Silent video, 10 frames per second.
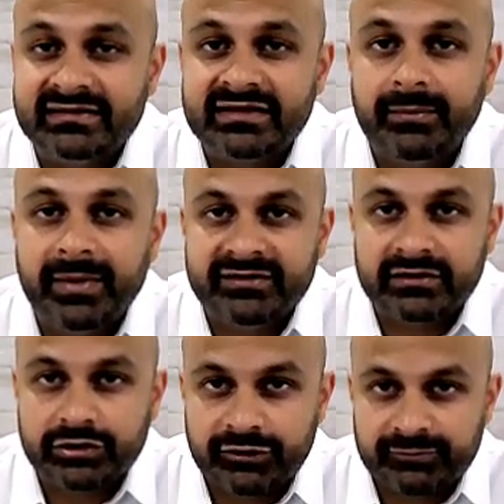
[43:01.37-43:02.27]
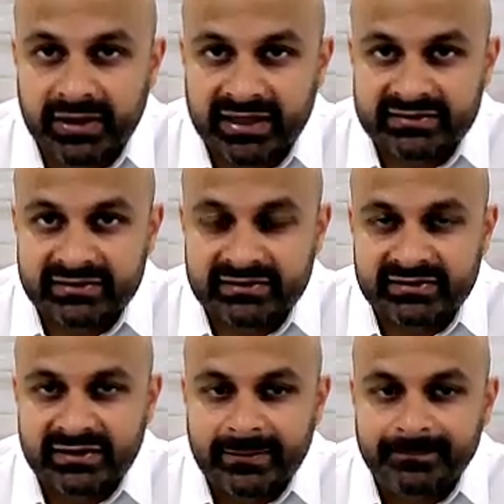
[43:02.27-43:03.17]
subbasal nerve
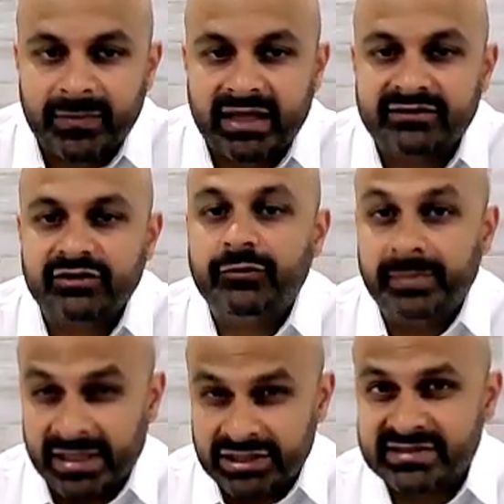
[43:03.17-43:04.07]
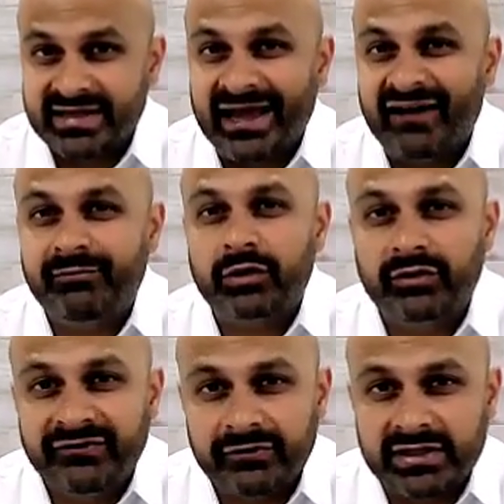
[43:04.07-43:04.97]
plexus. And so, for patients that have
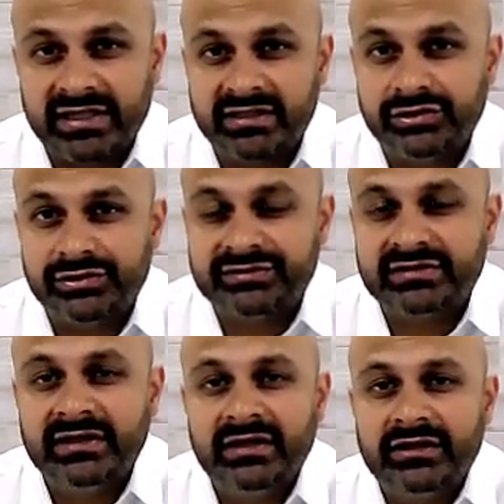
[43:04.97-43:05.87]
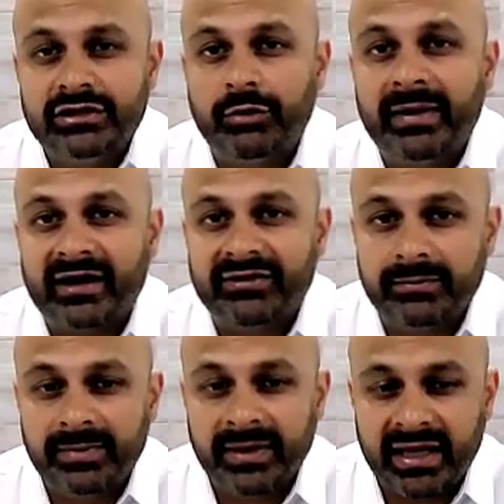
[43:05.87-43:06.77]
peripherally induced
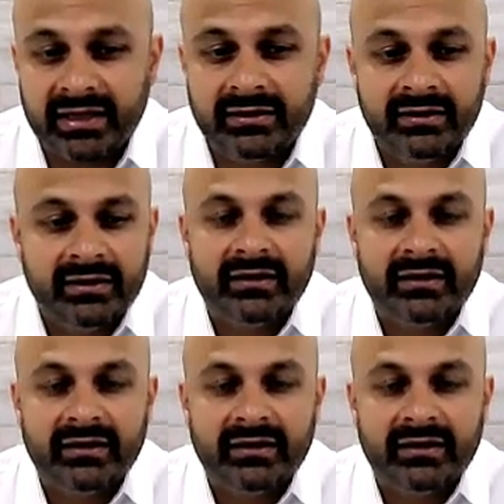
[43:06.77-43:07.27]
neuropathic pain,